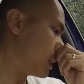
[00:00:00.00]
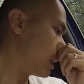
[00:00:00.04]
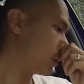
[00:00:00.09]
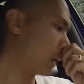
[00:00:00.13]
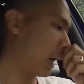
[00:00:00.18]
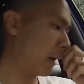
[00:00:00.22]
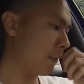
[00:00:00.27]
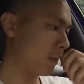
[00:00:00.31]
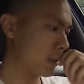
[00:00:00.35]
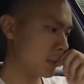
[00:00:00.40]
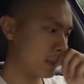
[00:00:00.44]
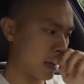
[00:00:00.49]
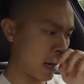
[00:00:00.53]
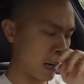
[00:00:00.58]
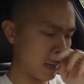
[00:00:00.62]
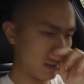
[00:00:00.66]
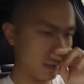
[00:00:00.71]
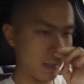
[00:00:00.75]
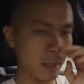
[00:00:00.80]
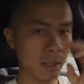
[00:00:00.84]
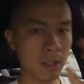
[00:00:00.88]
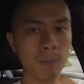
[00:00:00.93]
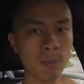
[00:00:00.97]
driver's
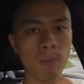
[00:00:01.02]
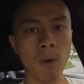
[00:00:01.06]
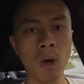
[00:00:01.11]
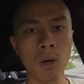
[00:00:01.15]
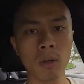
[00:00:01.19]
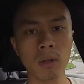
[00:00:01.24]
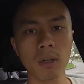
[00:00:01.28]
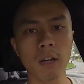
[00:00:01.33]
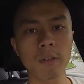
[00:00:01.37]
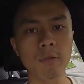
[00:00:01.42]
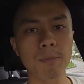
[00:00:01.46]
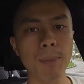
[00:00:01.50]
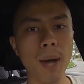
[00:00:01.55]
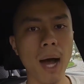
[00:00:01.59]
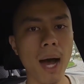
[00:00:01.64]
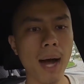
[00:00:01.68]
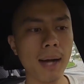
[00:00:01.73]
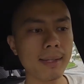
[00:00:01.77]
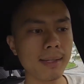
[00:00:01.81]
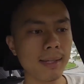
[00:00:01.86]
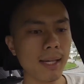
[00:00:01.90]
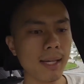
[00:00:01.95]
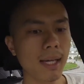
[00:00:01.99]
side like small glove
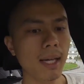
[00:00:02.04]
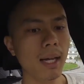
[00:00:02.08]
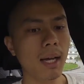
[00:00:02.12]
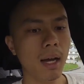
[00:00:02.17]
box.